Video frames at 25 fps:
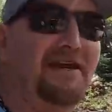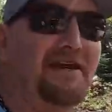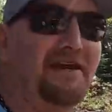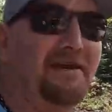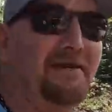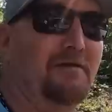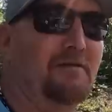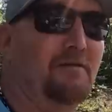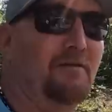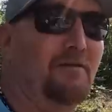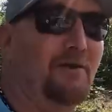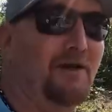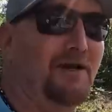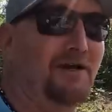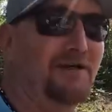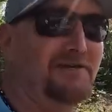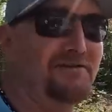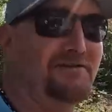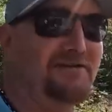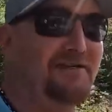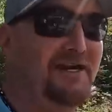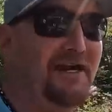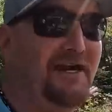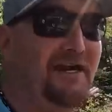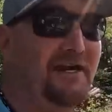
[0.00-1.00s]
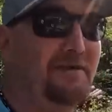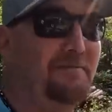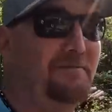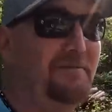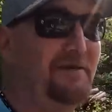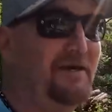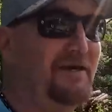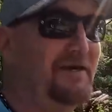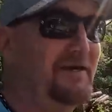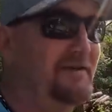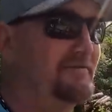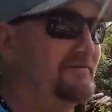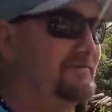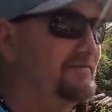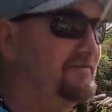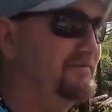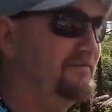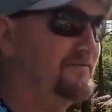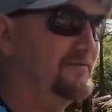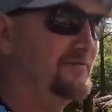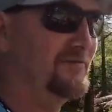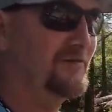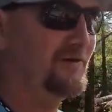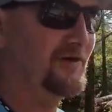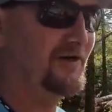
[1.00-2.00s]
like, where's Dad been?
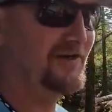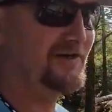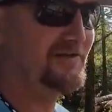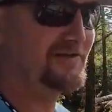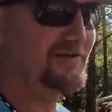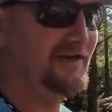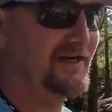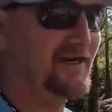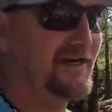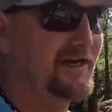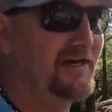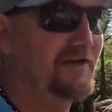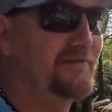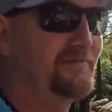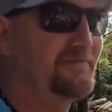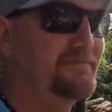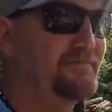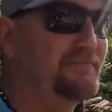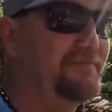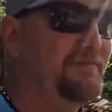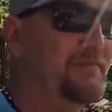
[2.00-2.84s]
Where's Dad?